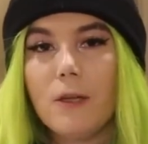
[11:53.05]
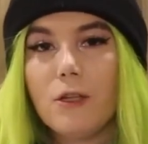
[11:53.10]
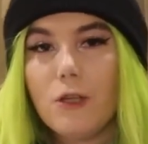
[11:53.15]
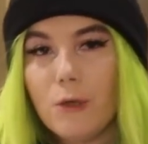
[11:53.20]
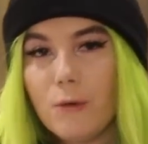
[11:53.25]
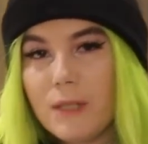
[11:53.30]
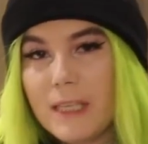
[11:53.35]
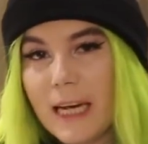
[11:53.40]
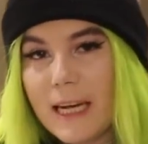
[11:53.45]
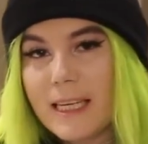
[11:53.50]

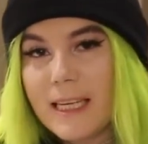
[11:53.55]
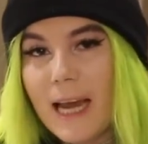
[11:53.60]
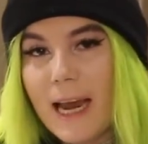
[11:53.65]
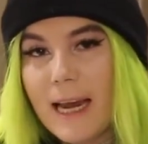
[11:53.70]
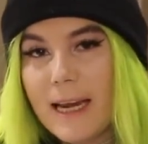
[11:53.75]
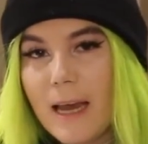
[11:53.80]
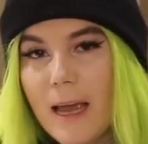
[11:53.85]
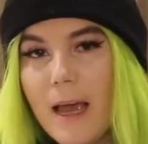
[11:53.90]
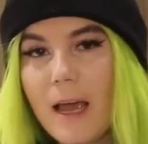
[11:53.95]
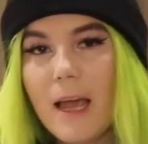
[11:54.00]
to
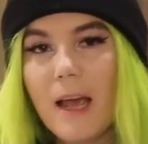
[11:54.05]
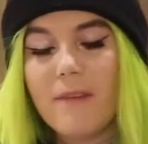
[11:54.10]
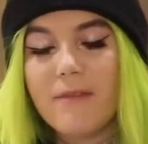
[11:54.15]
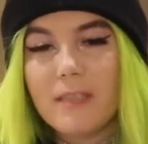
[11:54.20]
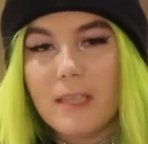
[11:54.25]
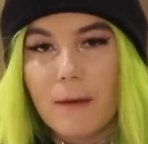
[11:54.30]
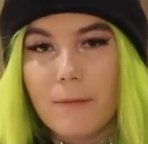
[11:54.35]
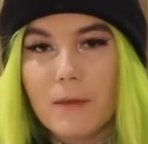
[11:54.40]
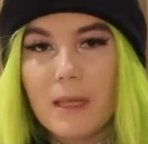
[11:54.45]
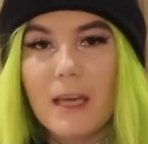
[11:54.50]
dictate if
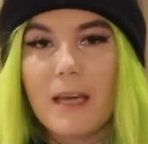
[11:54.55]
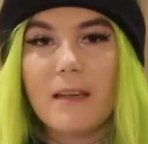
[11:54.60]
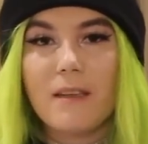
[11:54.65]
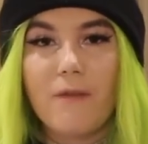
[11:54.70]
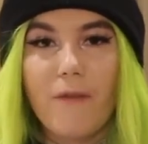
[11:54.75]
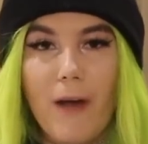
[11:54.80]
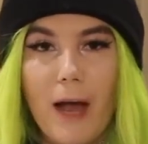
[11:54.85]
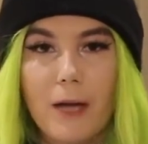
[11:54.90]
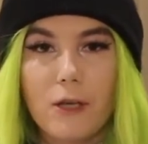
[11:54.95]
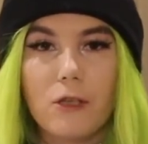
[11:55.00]
something
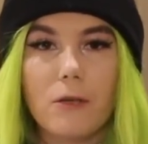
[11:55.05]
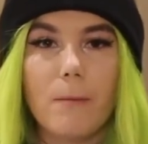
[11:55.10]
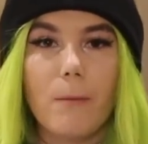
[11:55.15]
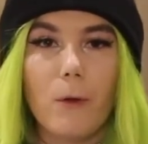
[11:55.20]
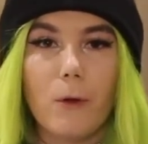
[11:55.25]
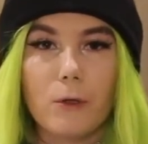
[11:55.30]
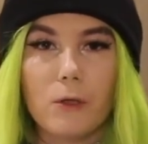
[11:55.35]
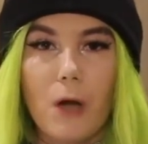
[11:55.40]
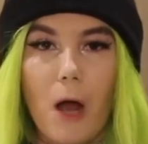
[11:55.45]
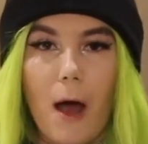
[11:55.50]
is
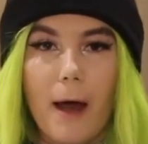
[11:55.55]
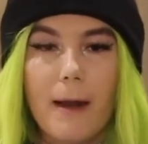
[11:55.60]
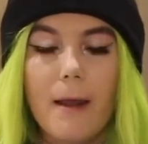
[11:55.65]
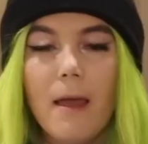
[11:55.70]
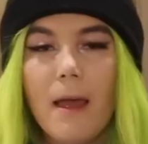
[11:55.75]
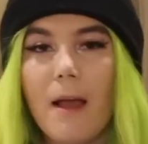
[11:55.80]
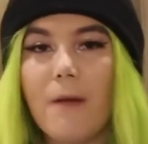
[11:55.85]
fashionable or not.